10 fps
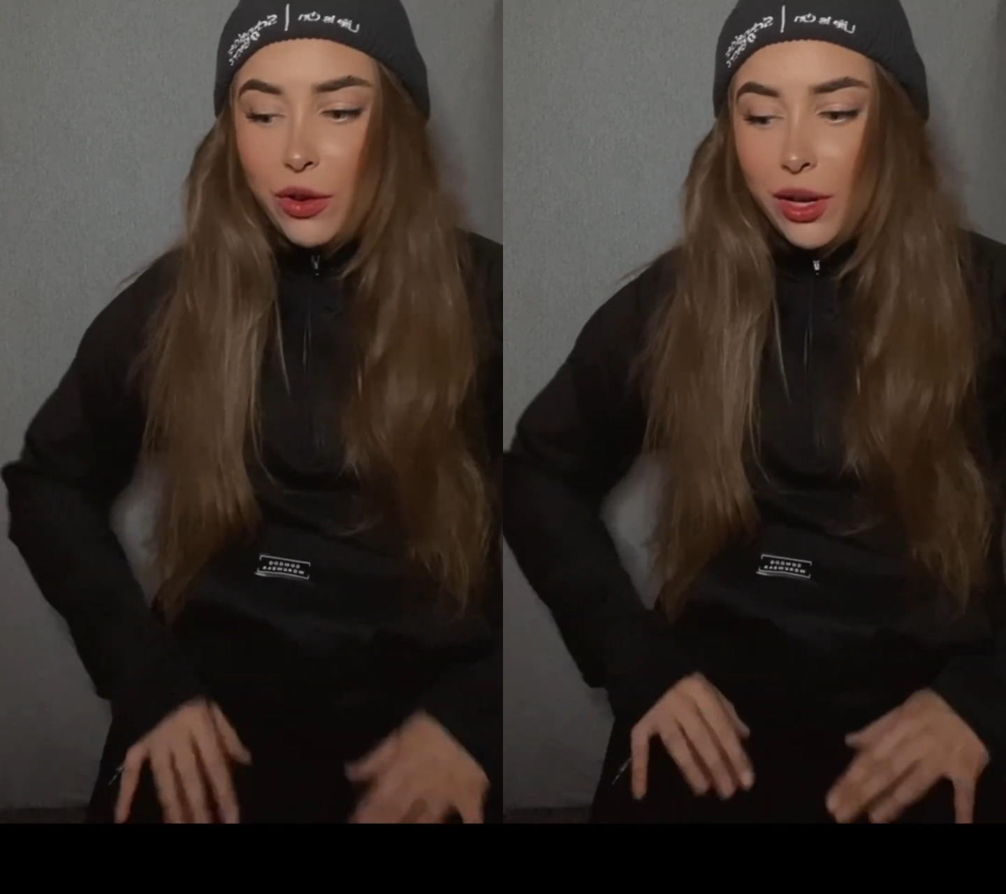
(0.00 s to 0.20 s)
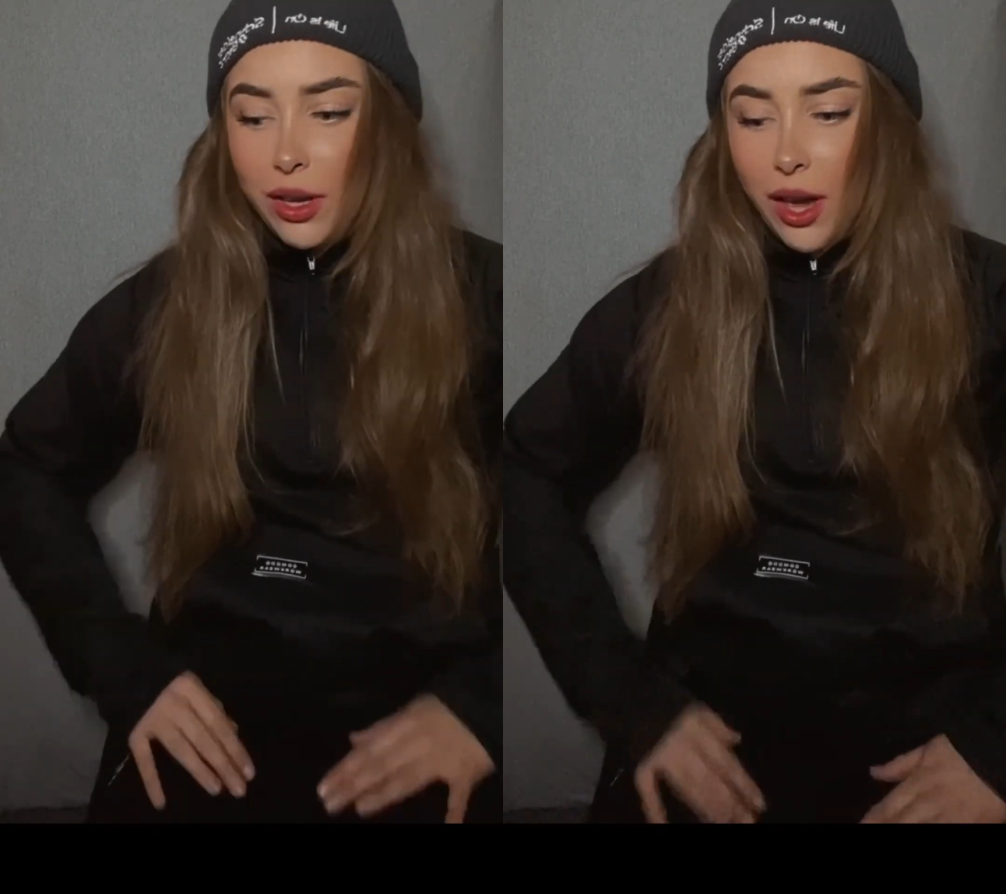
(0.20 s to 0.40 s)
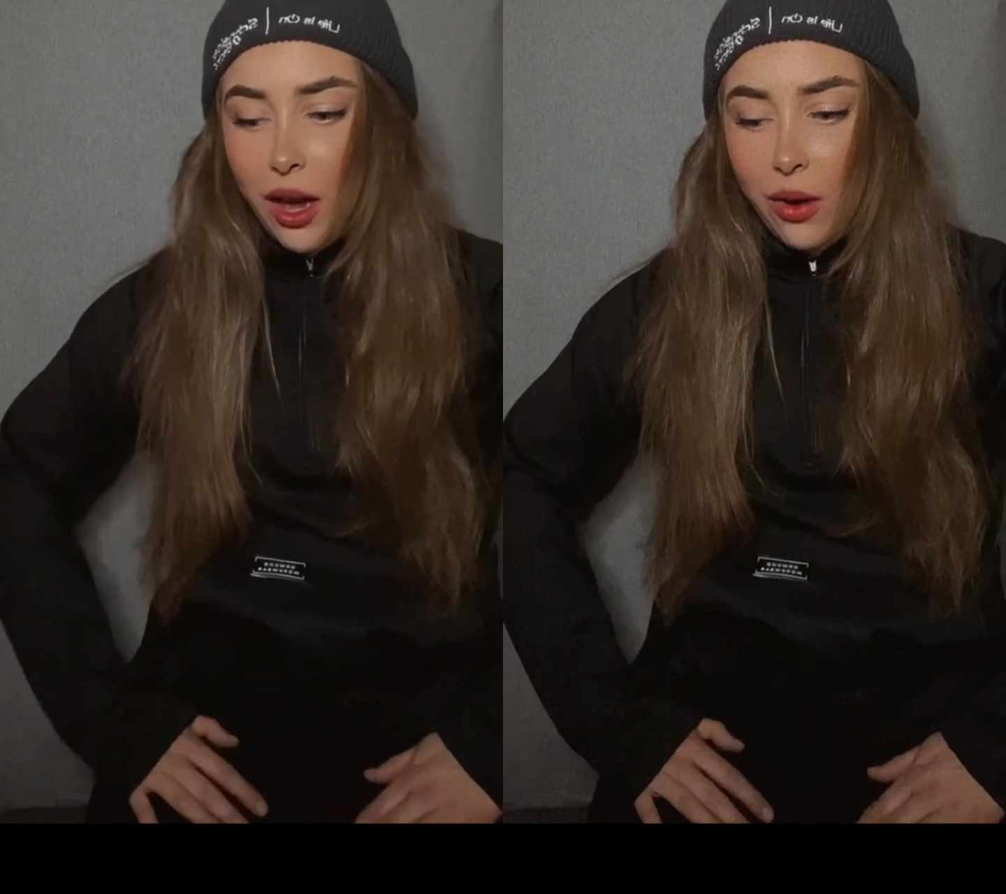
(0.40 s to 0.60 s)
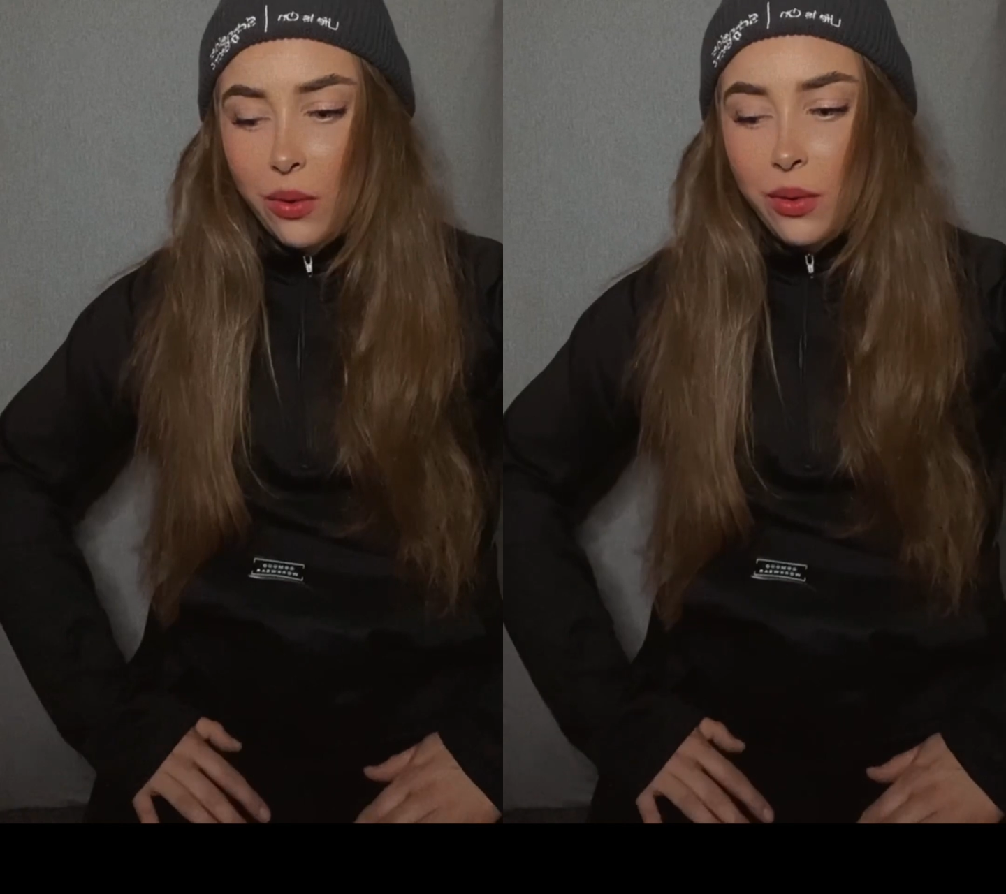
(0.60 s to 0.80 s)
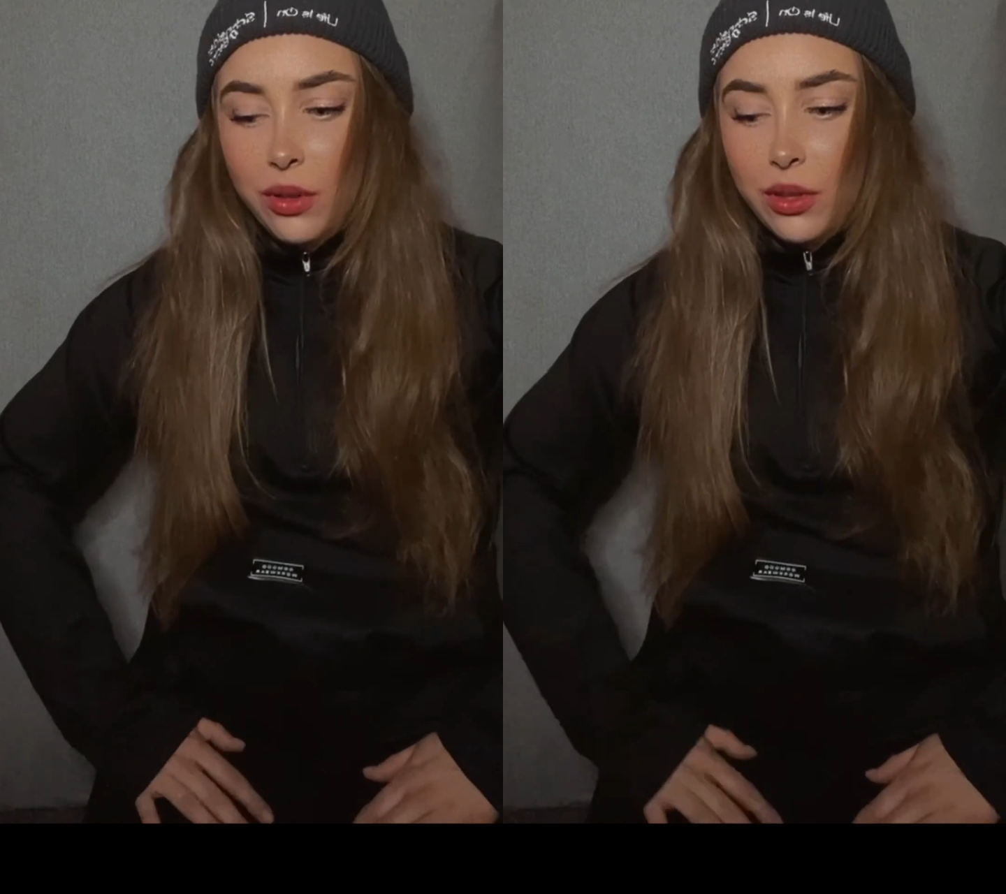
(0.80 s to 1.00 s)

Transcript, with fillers: you're a girl,